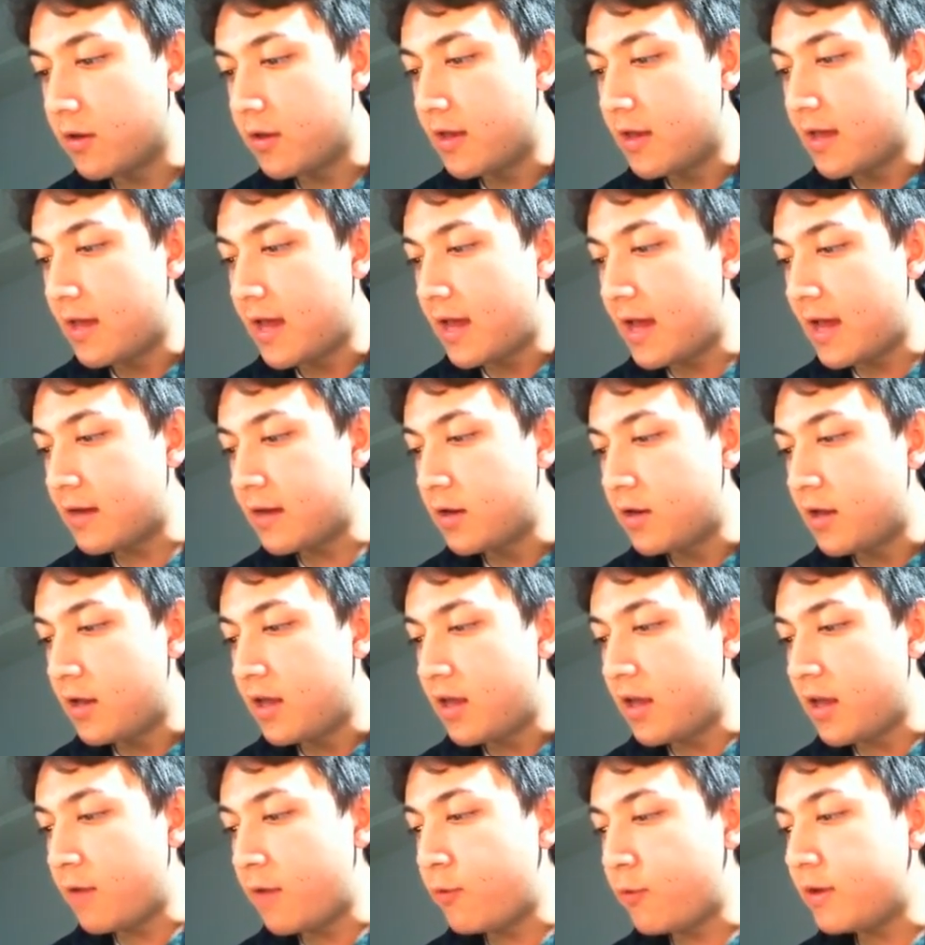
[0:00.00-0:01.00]
And
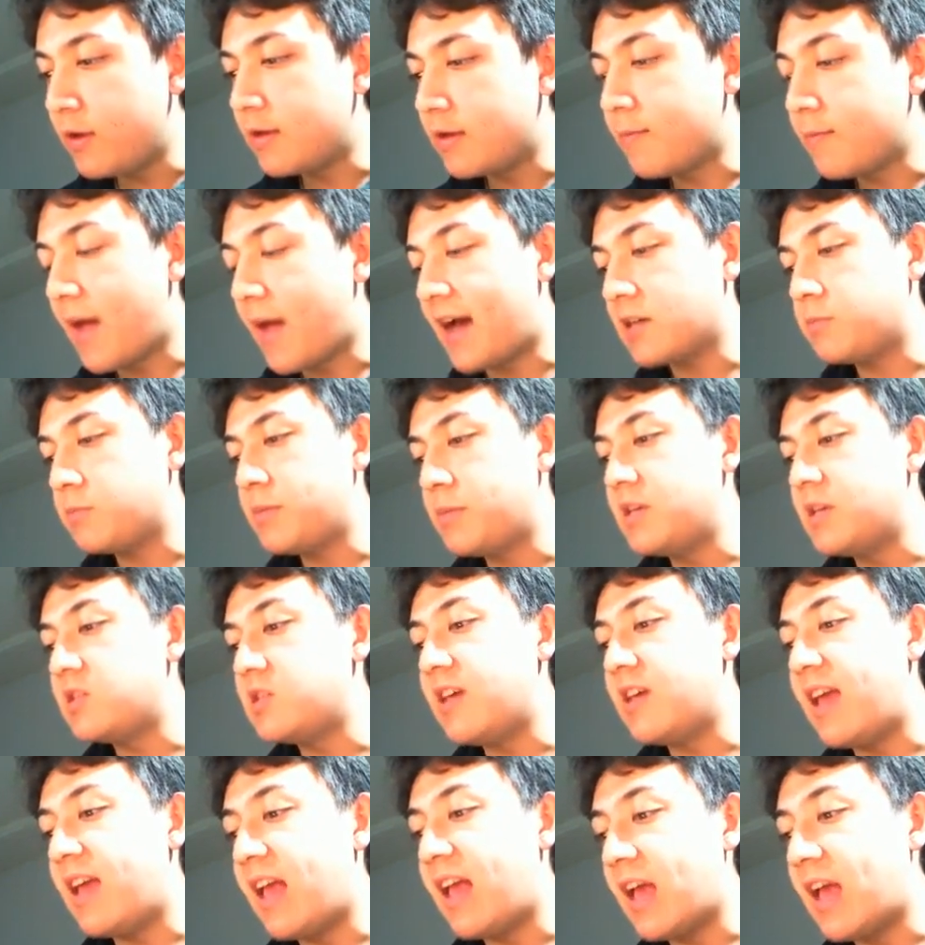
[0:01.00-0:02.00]
if we pass PC
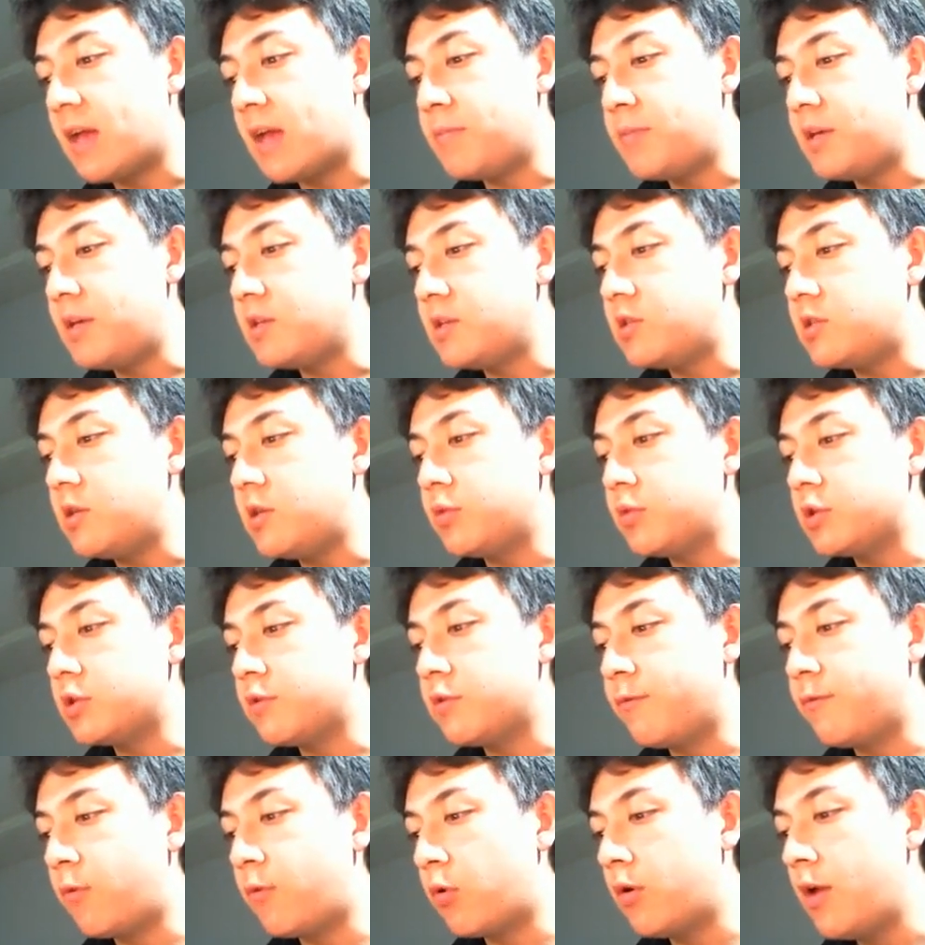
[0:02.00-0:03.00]
and PC
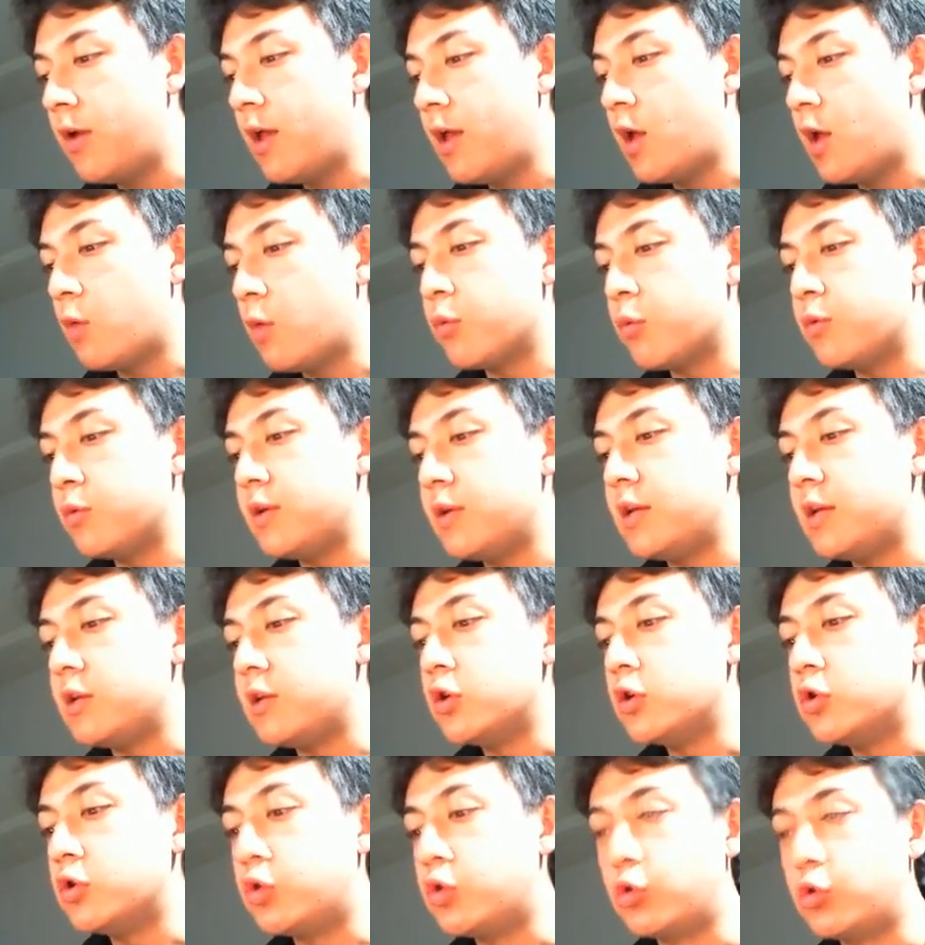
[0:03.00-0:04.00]
+4, we would need
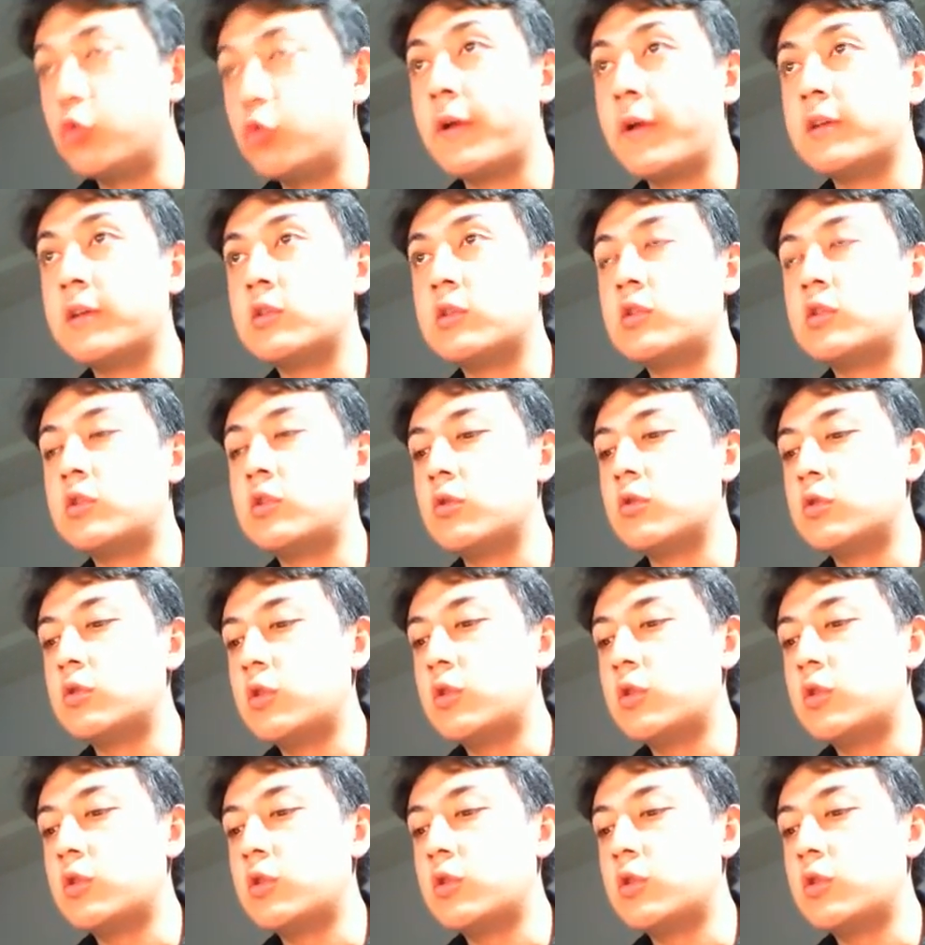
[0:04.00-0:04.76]
2 registers.